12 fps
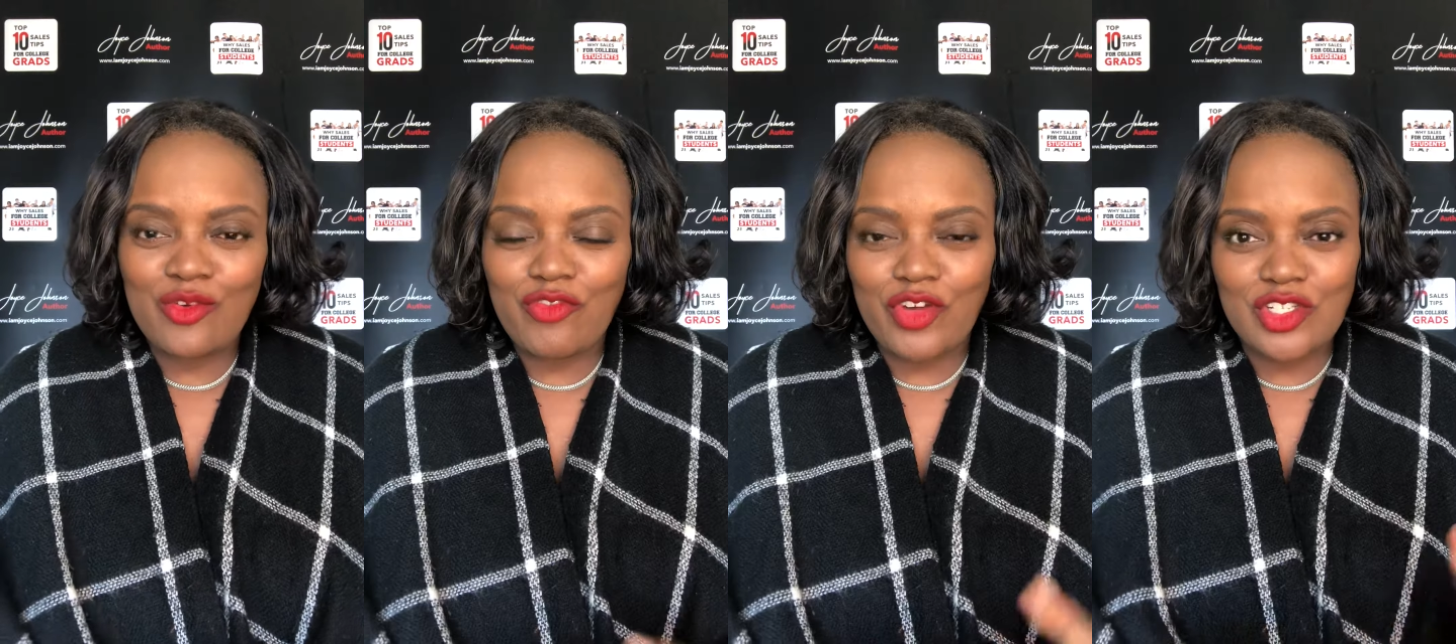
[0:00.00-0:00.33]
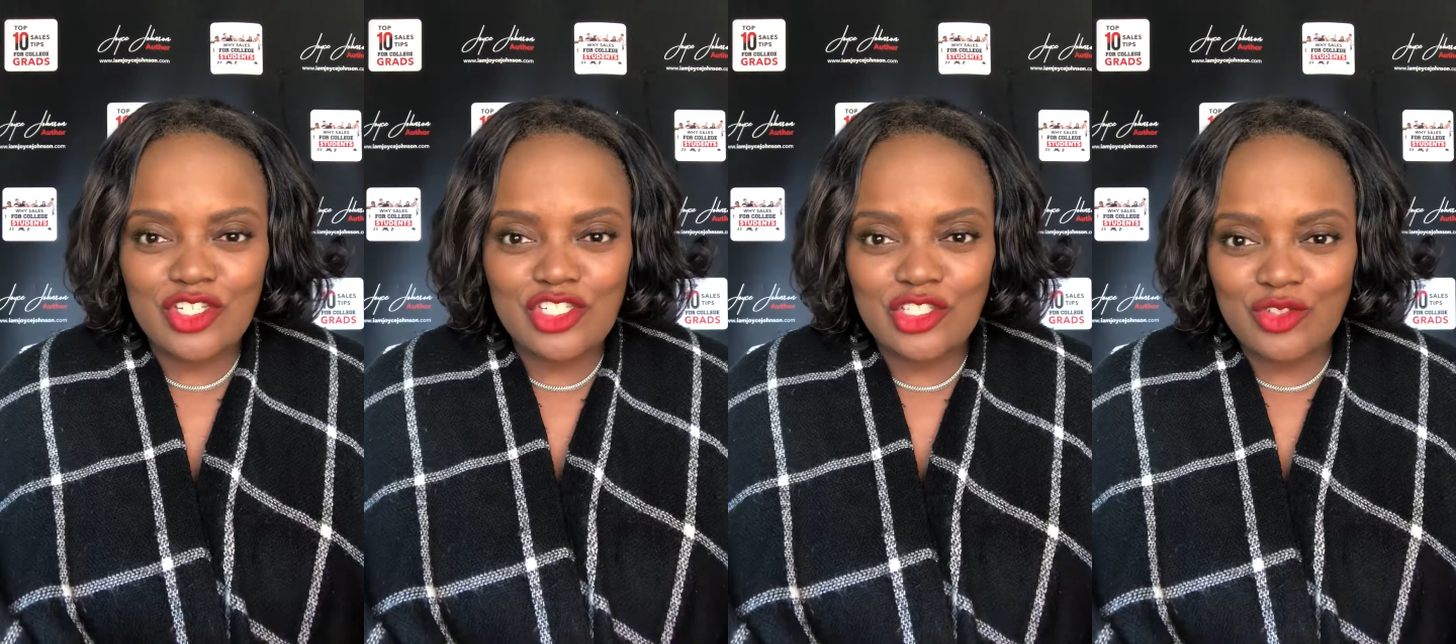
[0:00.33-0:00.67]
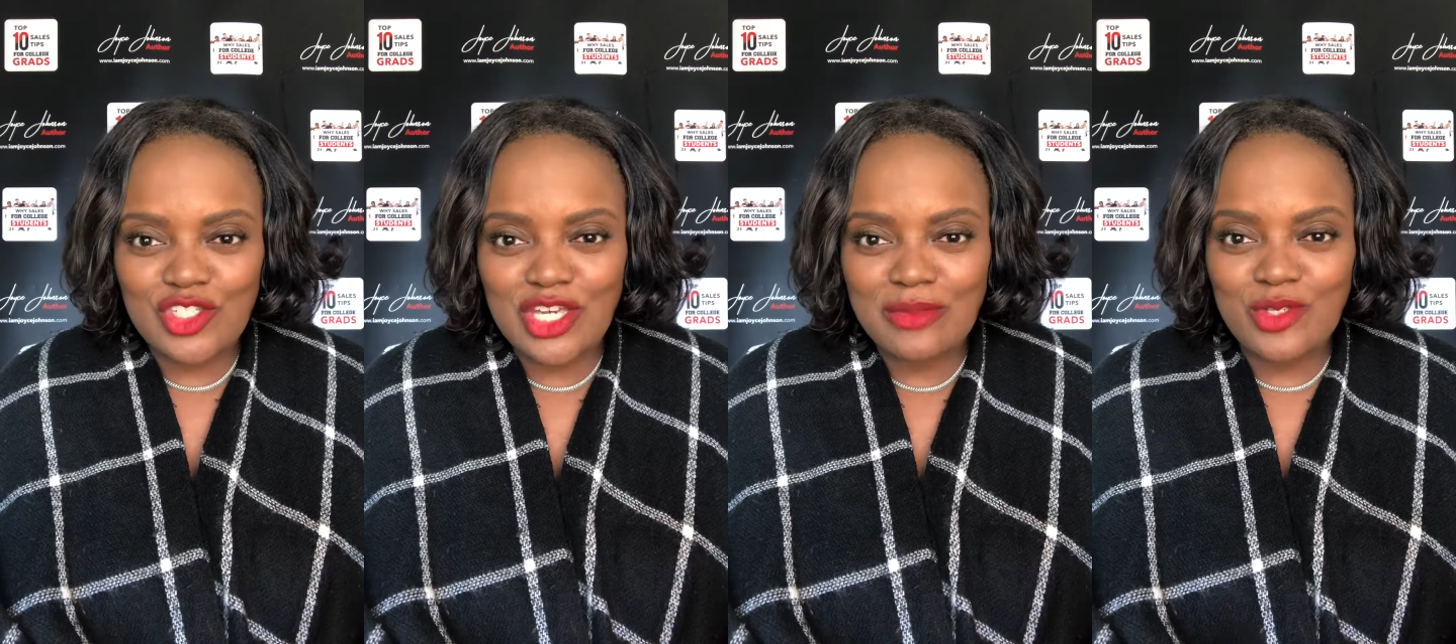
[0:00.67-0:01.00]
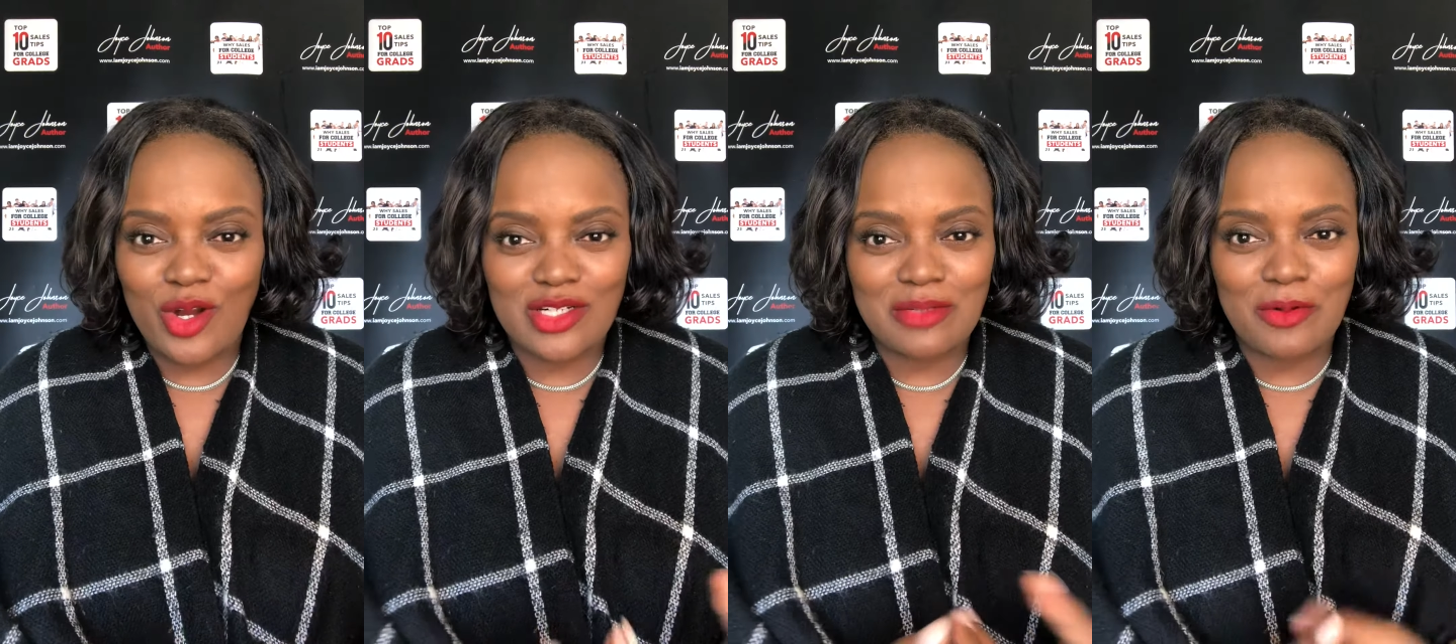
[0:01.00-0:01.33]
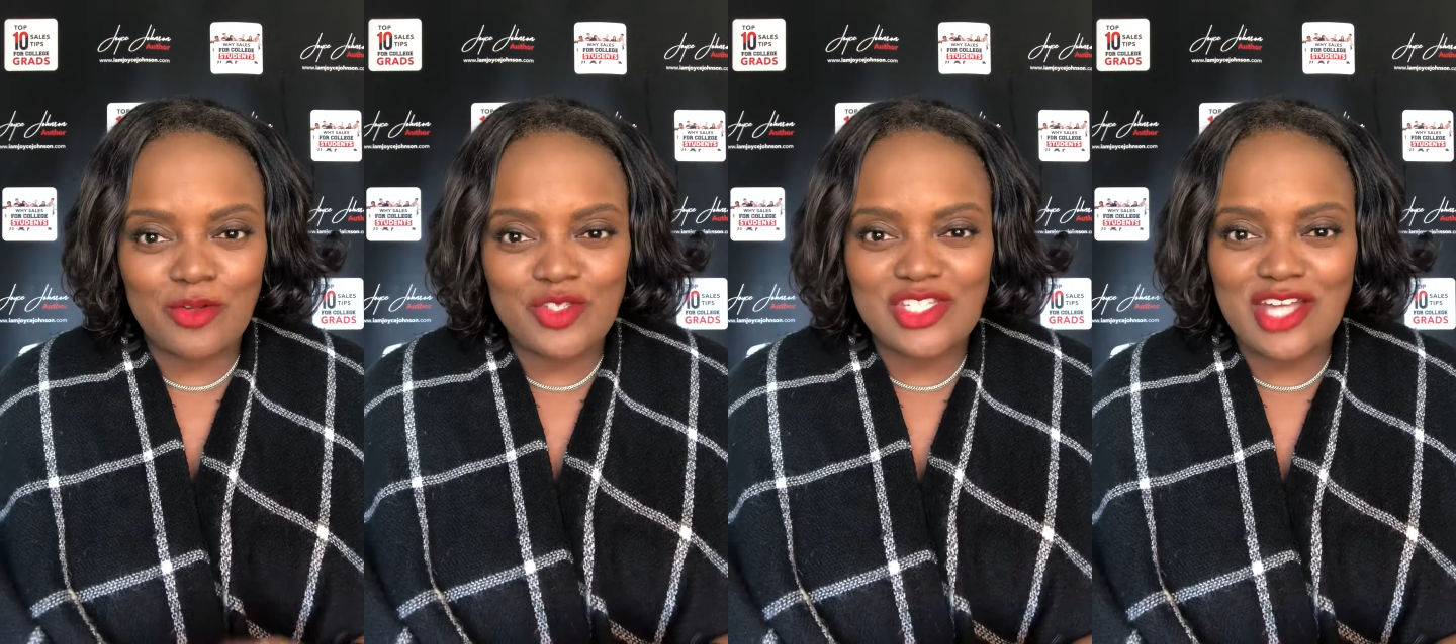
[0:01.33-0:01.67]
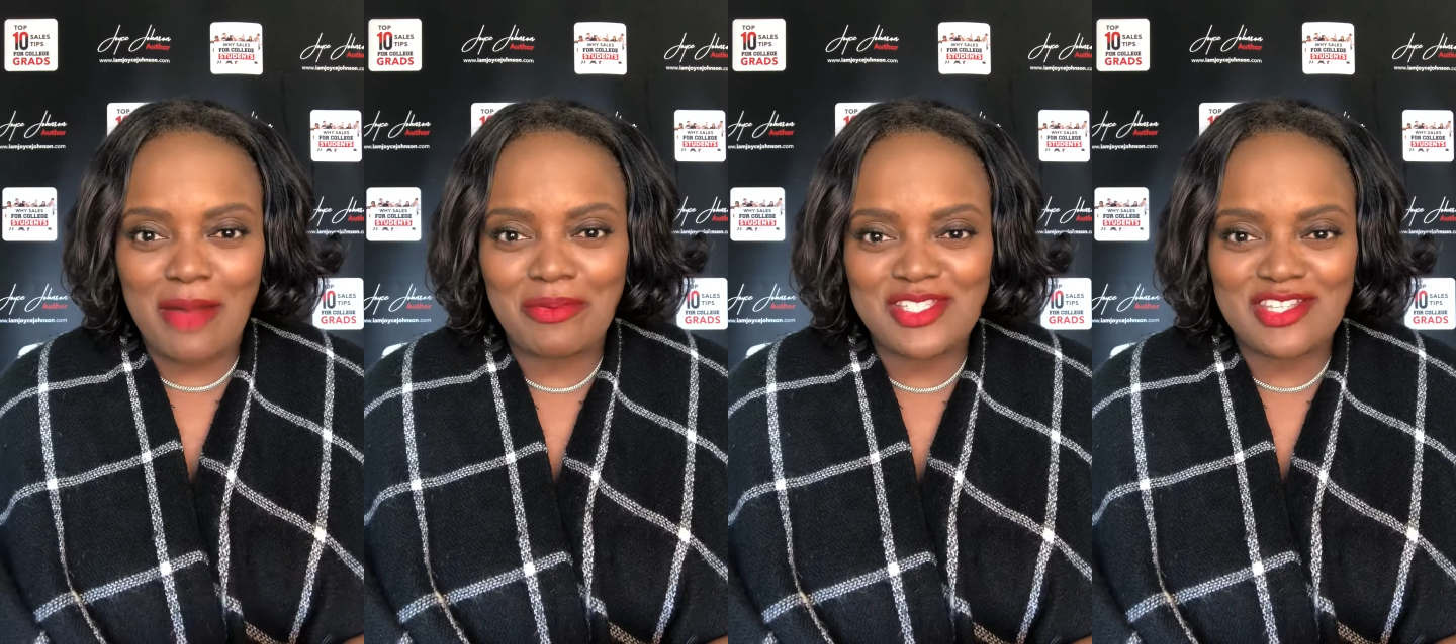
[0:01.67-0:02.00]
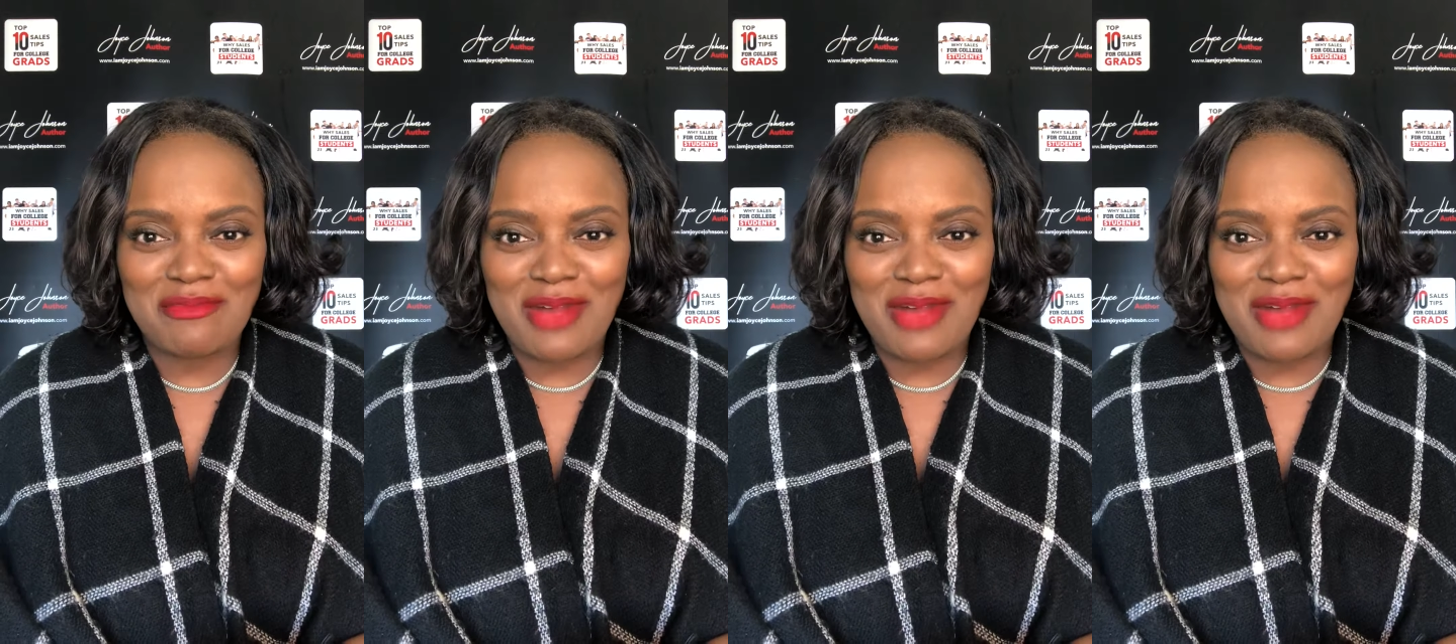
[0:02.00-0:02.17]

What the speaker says: for additional tips or to purchase copies of